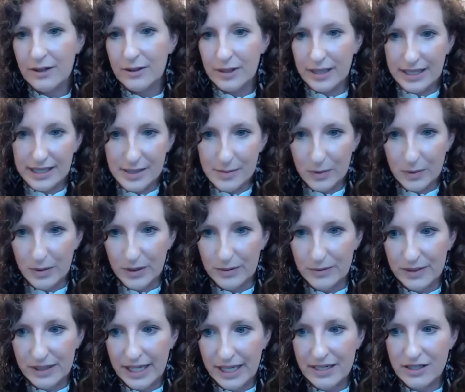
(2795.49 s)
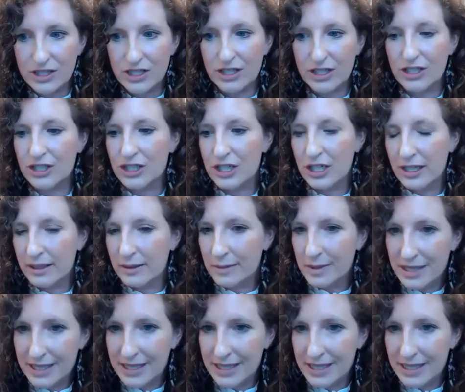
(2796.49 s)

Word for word: explore relationships,